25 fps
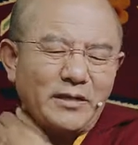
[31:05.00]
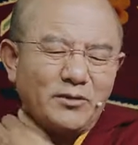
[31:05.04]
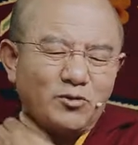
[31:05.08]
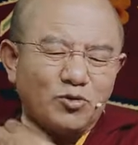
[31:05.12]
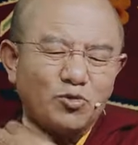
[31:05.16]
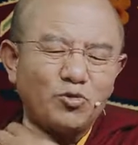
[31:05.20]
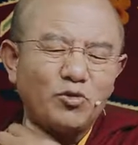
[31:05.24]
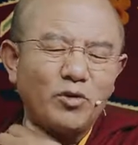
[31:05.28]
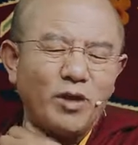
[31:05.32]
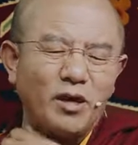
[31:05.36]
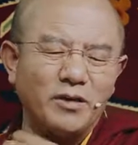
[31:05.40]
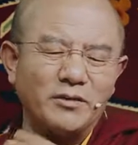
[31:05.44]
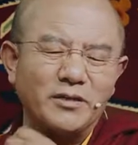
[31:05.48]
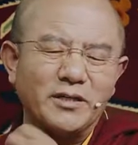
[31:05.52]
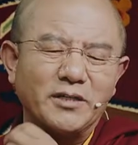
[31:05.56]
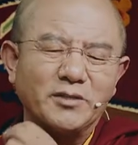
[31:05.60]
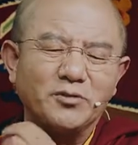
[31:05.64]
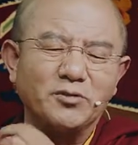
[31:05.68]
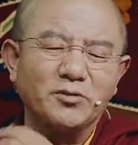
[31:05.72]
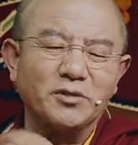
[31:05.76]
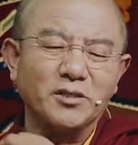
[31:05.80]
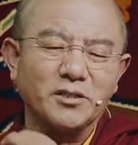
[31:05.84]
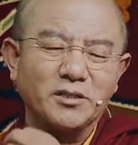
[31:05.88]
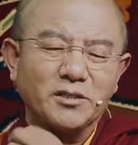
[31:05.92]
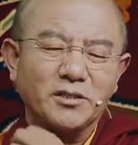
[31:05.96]

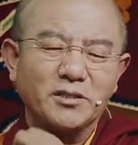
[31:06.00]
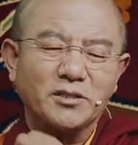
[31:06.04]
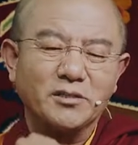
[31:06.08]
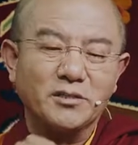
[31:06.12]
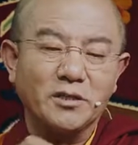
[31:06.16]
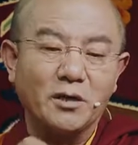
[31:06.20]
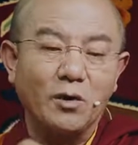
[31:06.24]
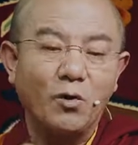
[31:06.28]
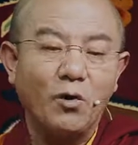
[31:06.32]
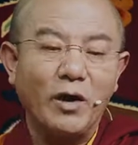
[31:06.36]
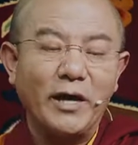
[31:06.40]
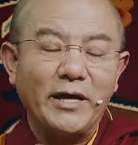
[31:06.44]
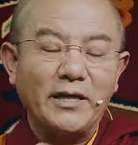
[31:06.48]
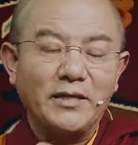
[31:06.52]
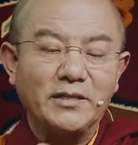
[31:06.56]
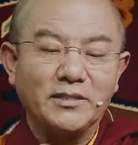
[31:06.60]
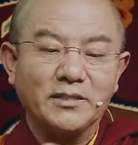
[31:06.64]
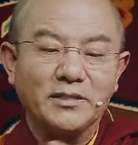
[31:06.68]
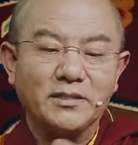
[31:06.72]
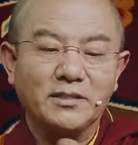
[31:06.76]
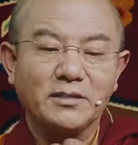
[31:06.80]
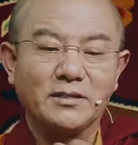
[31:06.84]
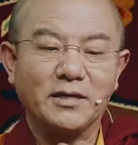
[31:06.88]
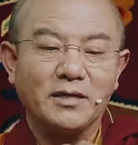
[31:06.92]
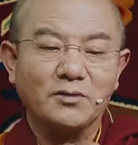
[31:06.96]
on the
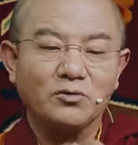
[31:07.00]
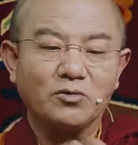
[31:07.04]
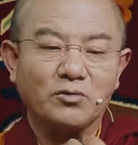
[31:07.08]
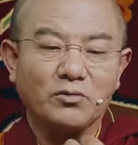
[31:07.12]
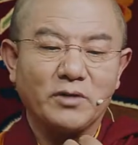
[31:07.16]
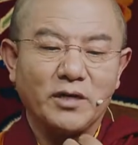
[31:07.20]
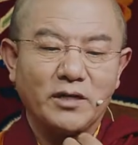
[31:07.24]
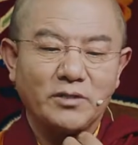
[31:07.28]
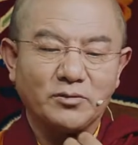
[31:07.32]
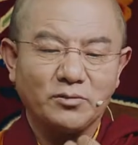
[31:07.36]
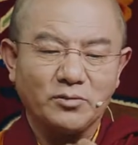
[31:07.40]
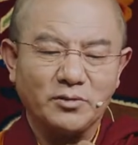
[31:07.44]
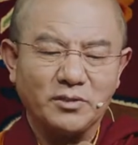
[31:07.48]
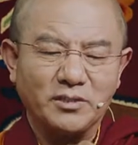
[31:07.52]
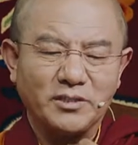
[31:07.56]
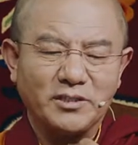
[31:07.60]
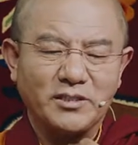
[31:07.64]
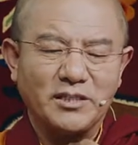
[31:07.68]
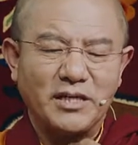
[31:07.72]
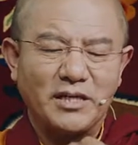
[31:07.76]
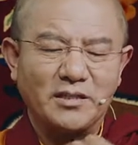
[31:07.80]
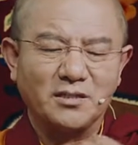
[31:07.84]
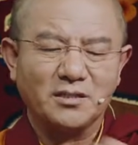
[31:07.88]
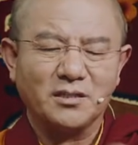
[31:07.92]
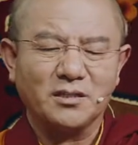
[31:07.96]
Theragatagarbha, on the Buddha
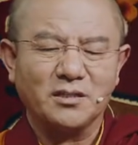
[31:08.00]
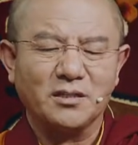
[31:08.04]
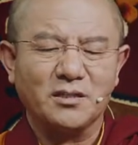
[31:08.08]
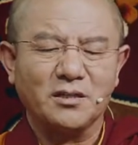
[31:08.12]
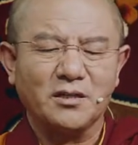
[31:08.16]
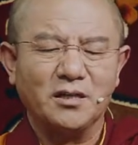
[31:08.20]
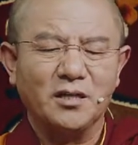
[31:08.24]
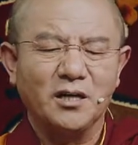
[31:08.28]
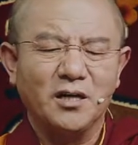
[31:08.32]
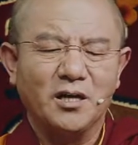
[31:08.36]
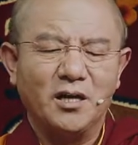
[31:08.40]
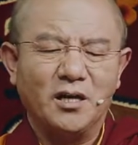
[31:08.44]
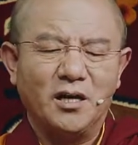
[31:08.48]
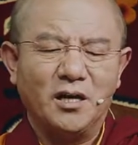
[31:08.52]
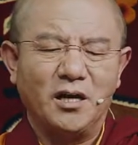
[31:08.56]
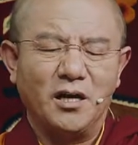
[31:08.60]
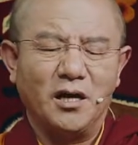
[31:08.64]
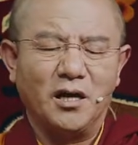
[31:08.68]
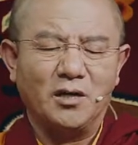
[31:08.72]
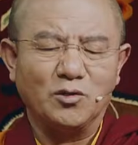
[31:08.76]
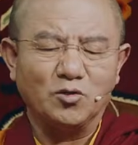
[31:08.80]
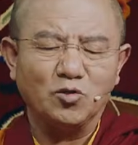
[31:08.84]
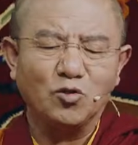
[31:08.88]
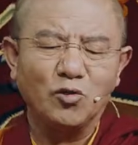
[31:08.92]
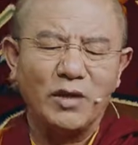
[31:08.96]
nature.
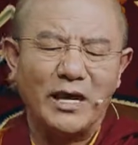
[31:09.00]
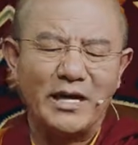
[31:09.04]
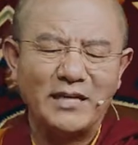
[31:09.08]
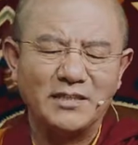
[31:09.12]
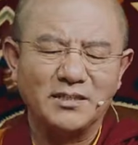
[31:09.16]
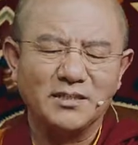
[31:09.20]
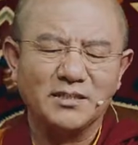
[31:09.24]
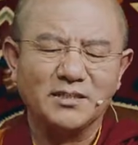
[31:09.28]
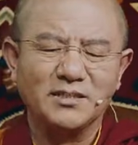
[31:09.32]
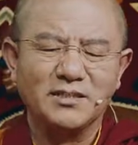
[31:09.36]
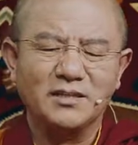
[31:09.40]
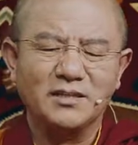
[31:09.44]
I